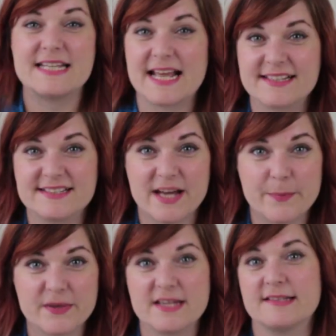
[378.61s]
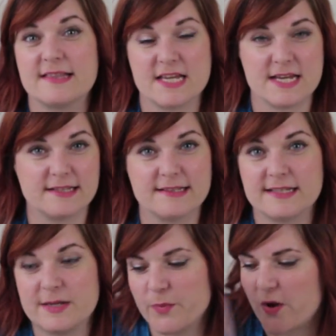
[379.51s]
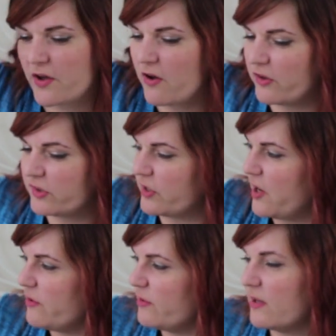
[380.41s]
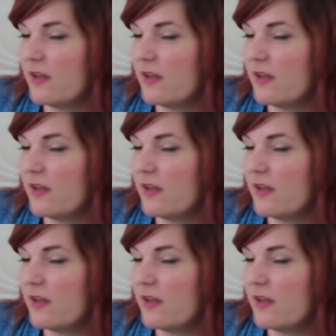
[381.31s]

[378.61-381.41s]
Next up is the Seamwork Oslo,